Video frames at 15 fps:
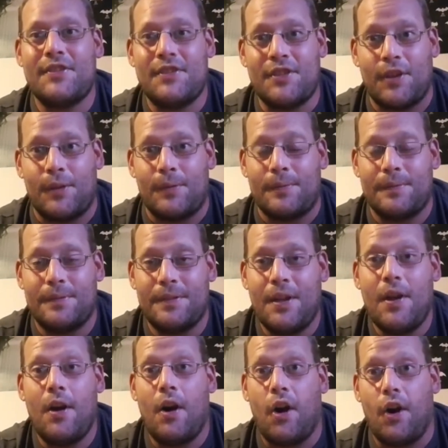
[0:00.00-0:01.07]
So,
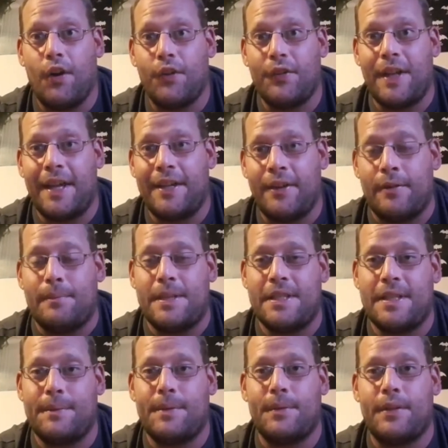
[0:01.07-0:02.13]
on that note,
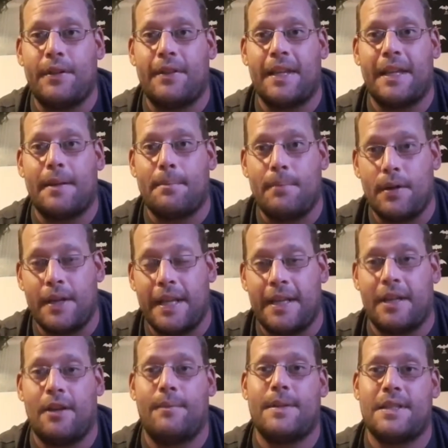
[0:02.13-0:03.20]
please tell me what you think. Put it
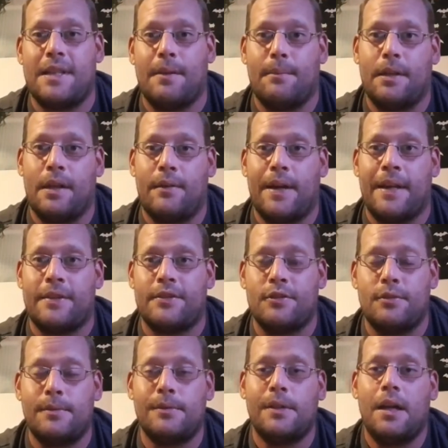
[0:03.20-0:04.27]
in the comments down below as
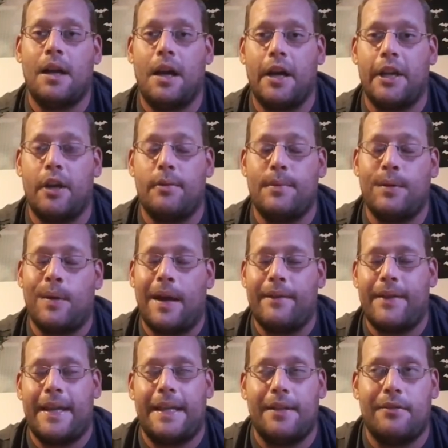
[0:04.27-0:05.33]
normal. I hope you
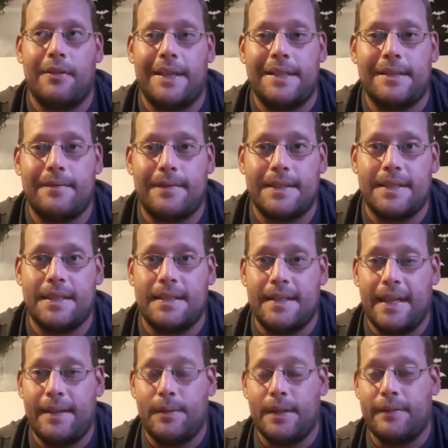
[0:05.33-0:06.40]
have a great rest
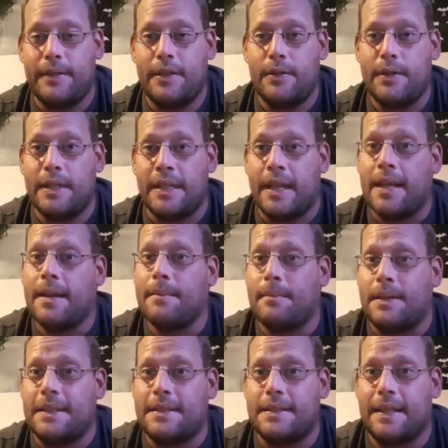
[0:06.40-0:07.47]
of the day, whatever you're doing.
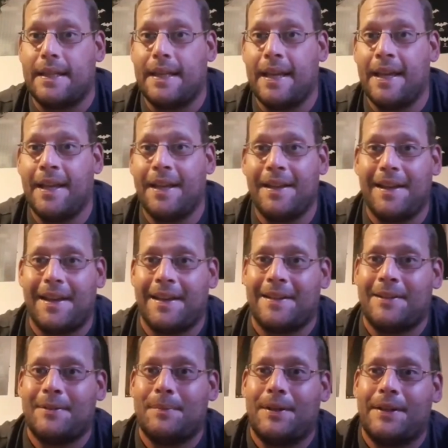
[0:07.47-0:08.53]
Please take care
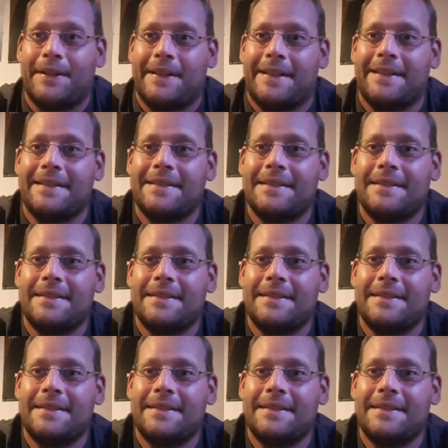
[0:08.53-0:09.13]
and goodbye.